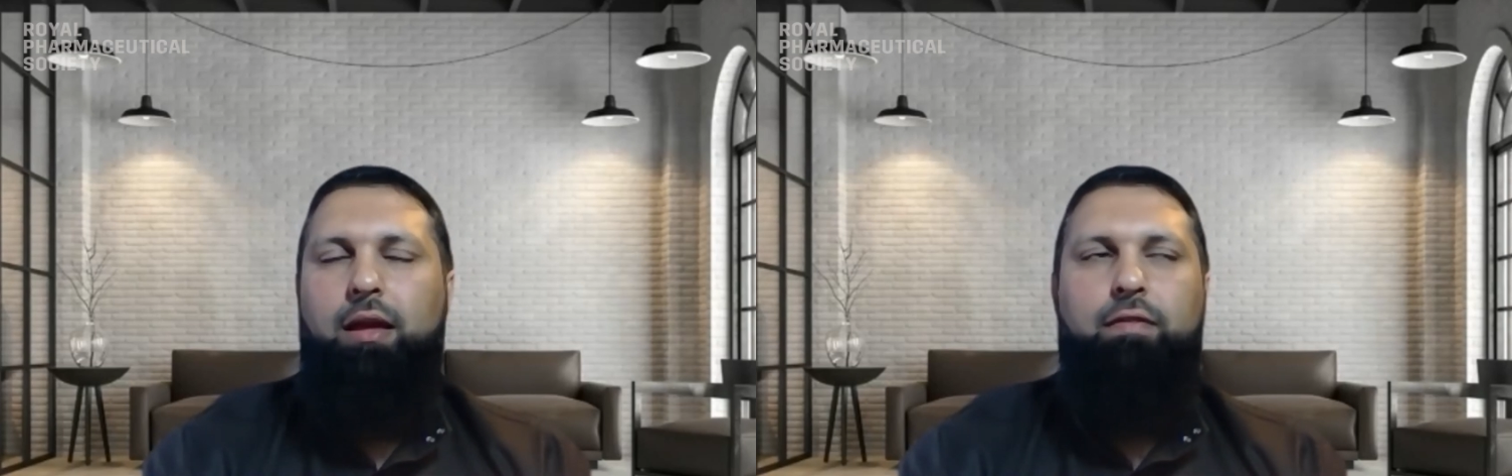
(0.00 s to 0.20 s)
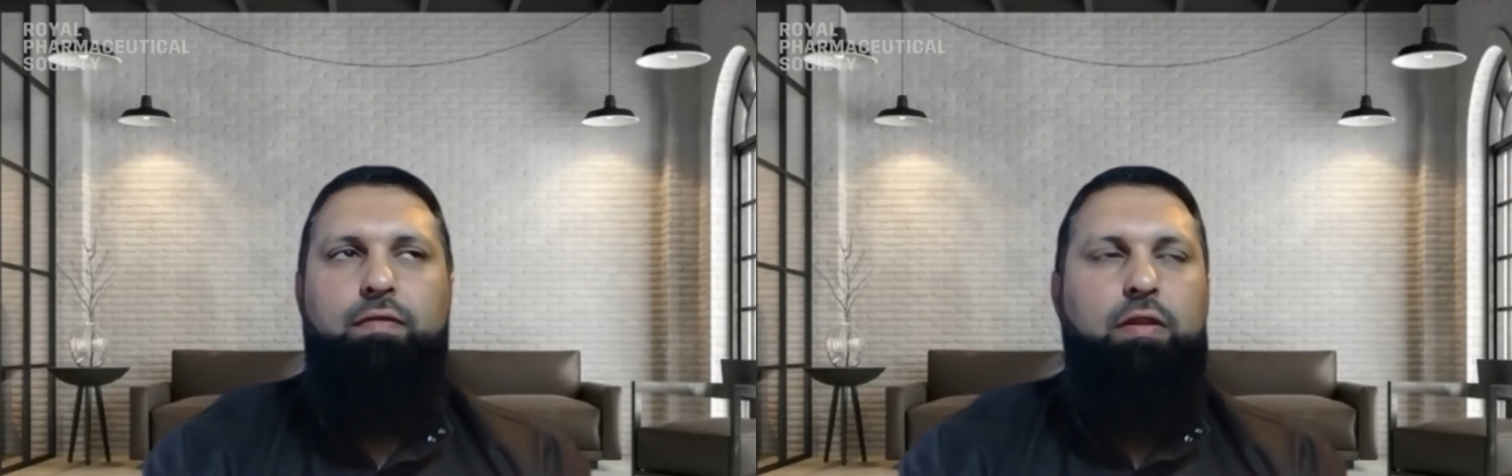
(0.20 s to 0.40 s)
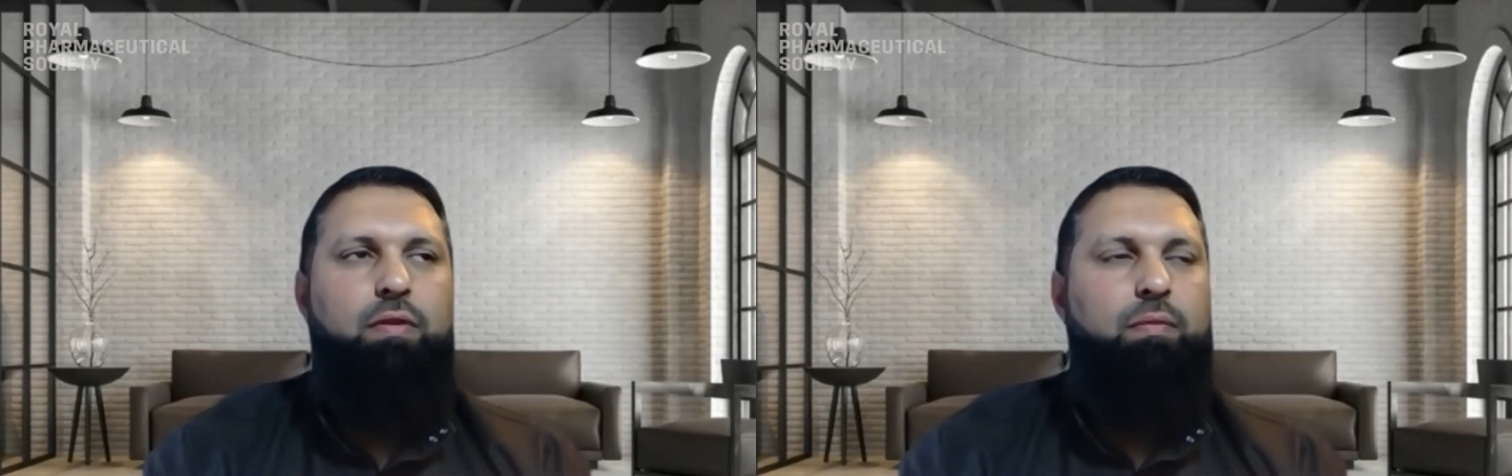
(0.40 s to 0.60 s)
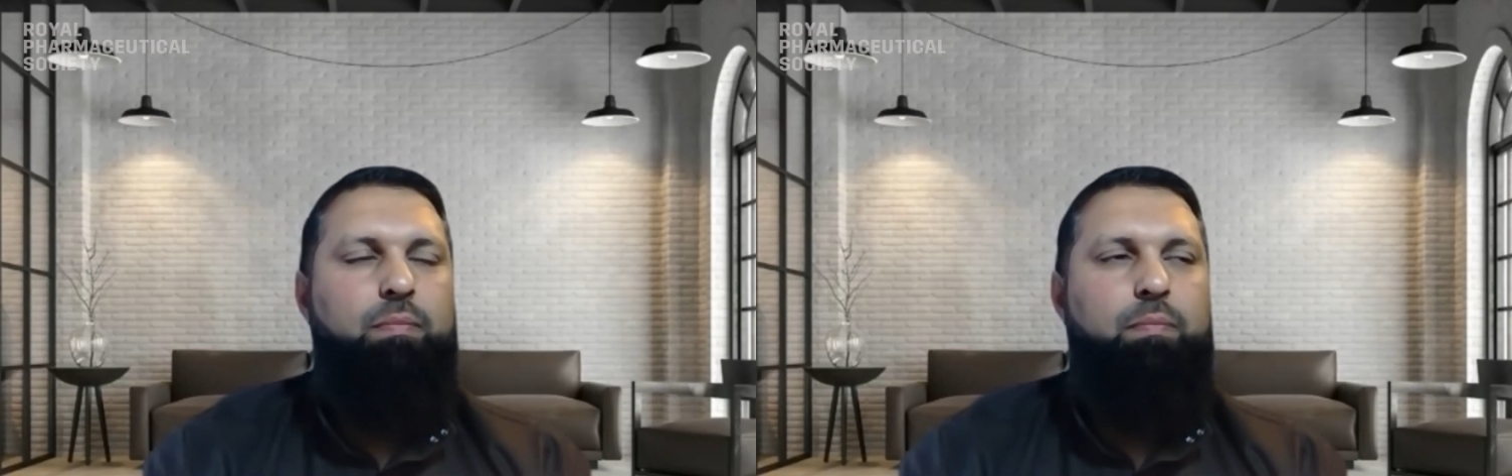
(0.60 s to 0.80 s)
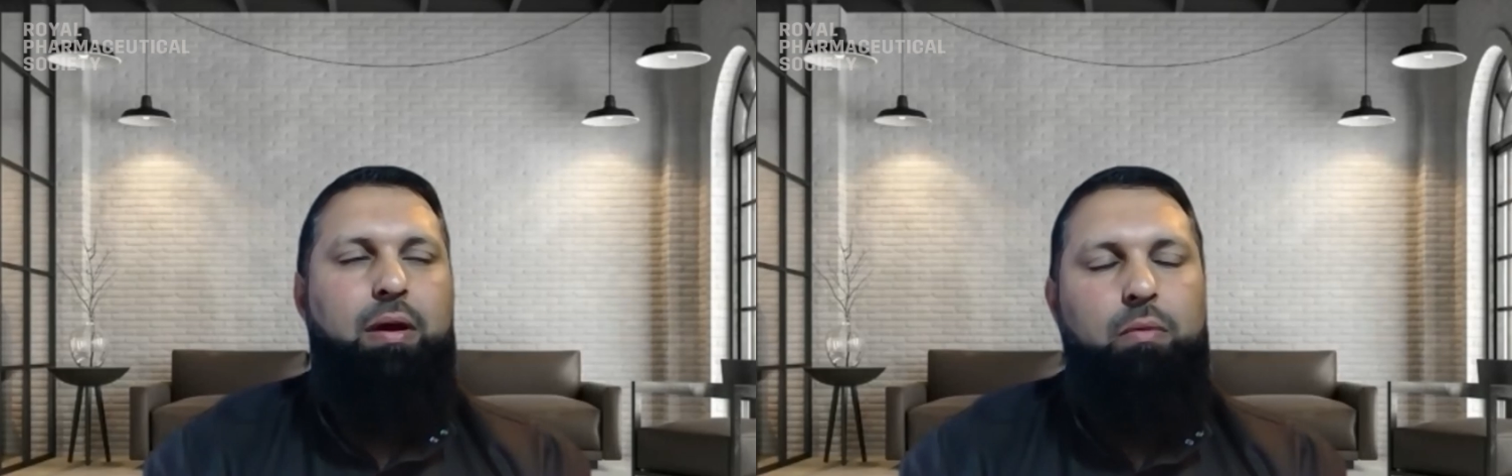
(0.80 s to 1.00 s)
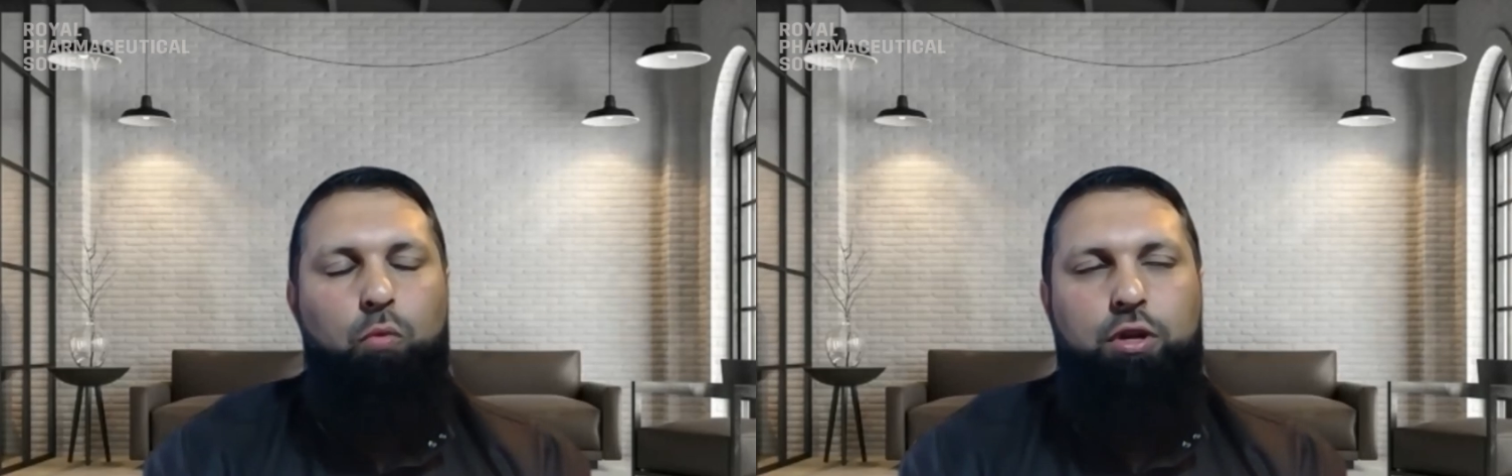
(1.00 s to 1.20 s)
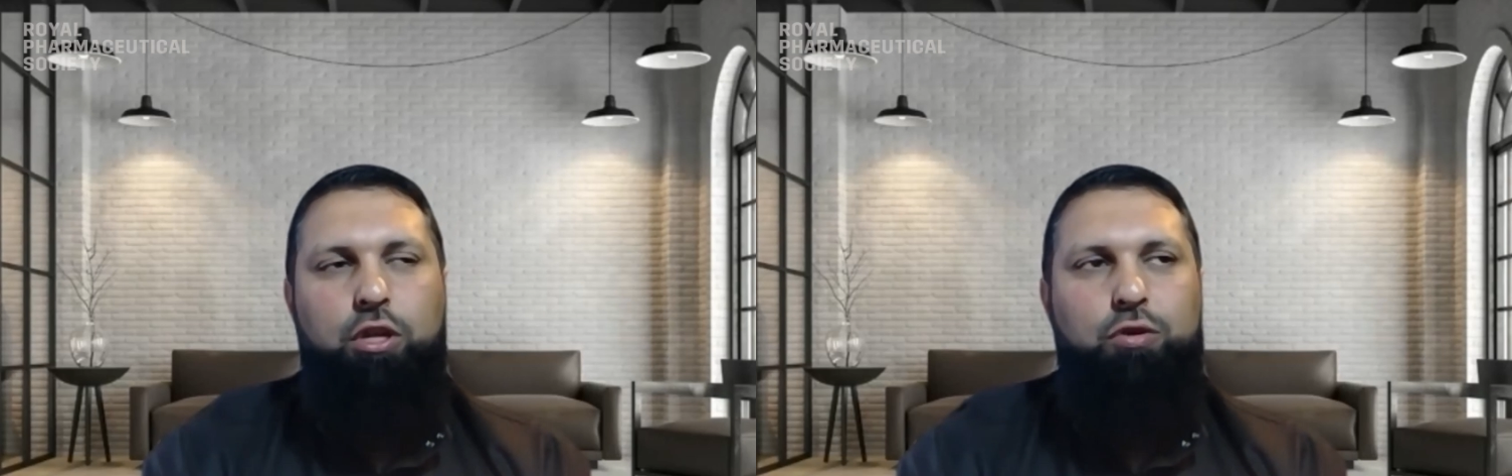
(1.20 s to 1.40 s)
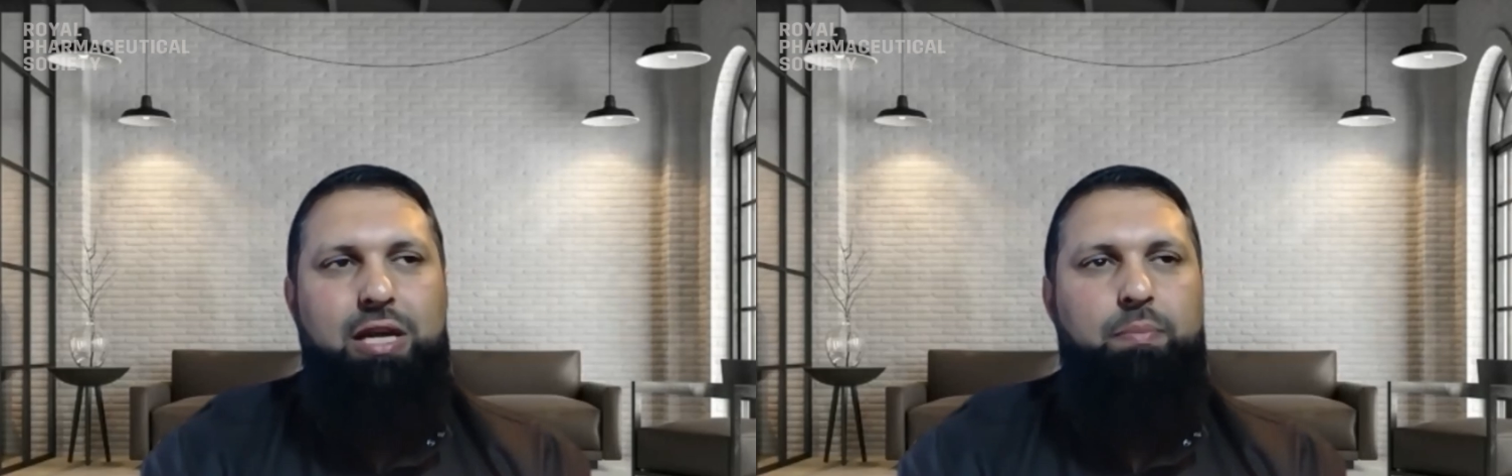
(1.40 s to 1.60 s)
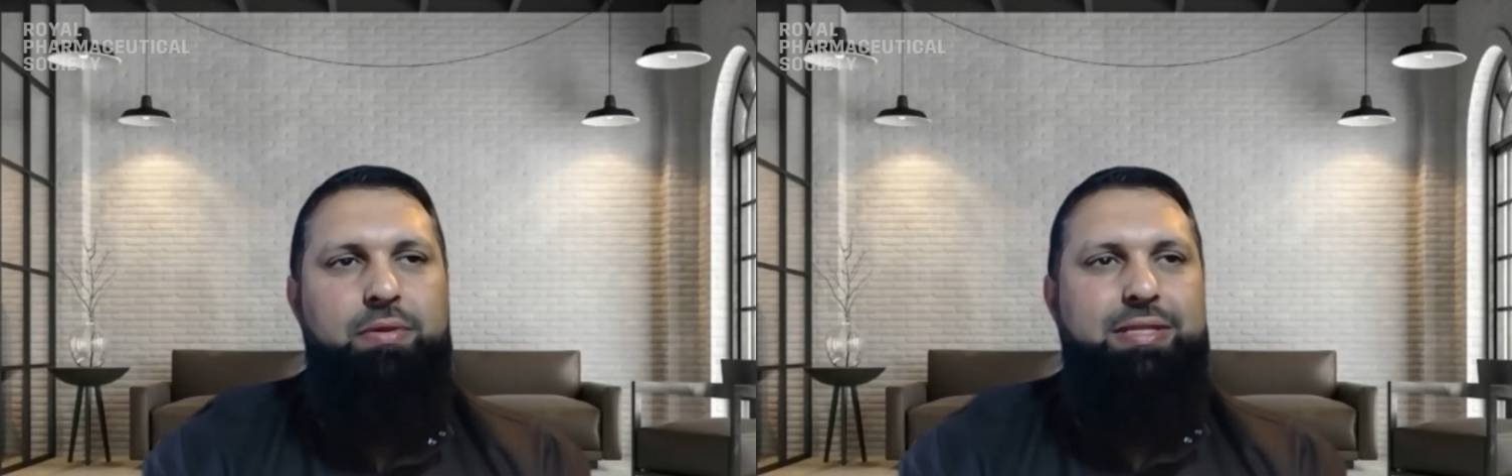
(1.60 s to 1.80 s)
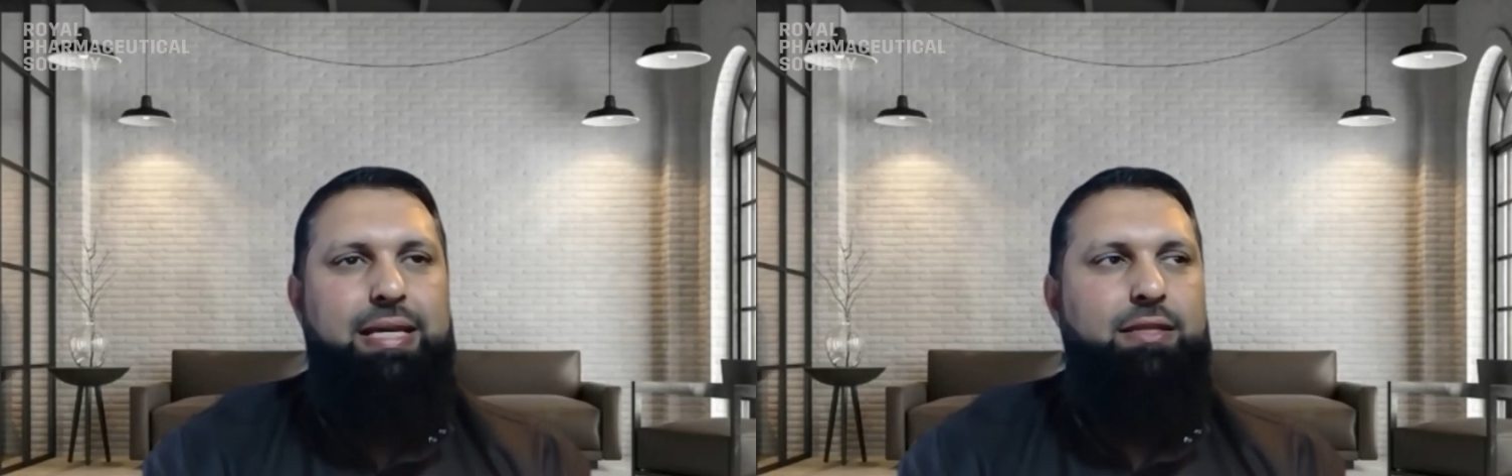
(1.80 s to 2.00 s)
If what usually
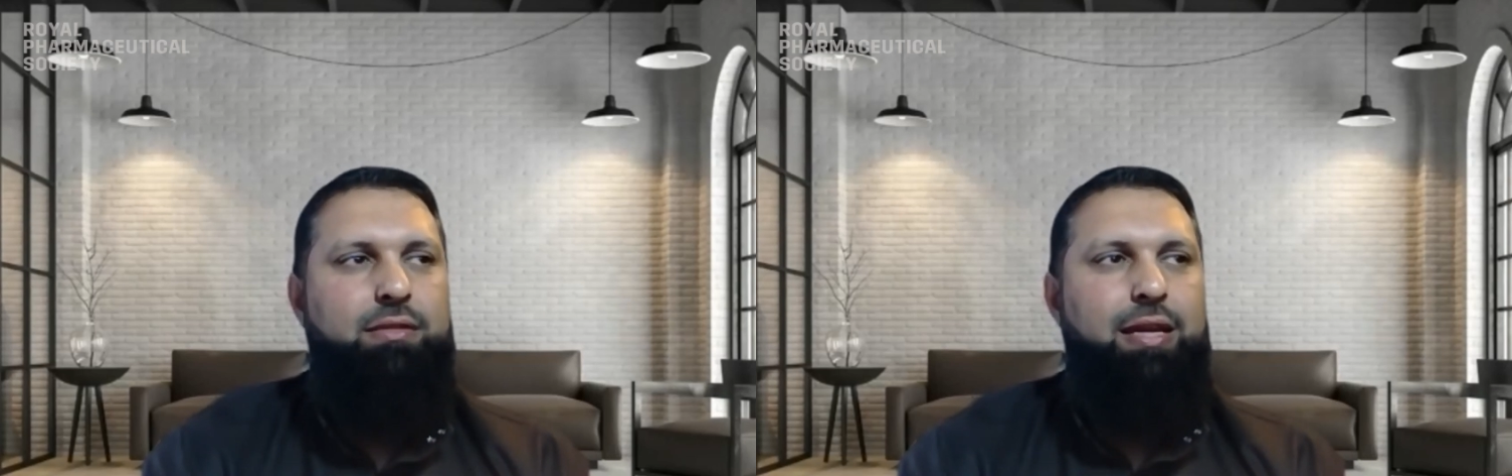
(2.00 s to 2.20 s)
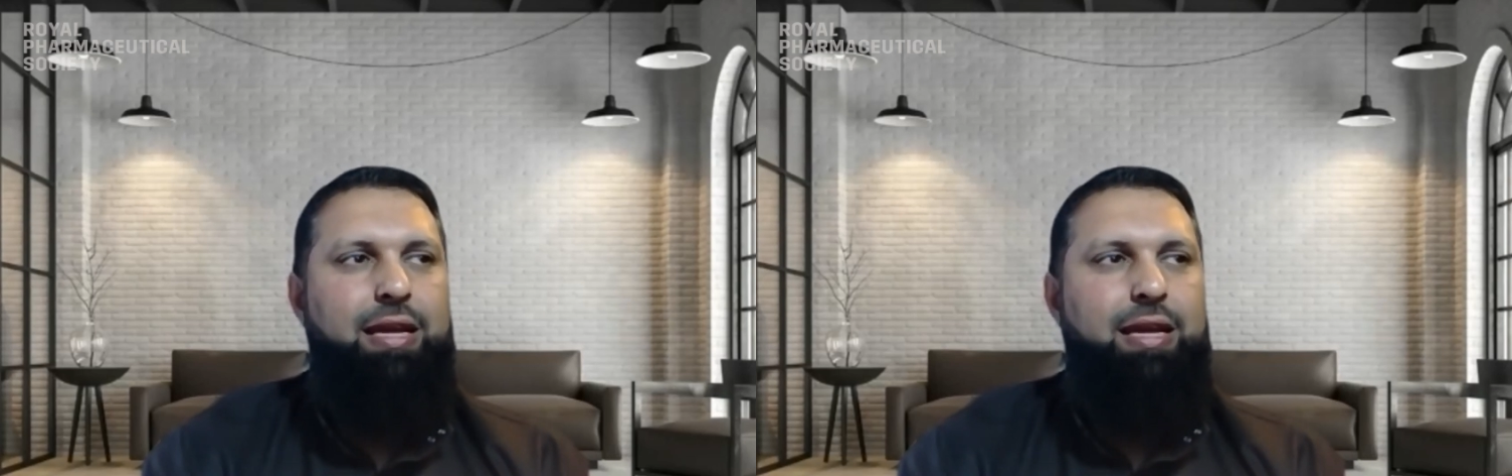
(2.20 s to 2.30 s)
happens is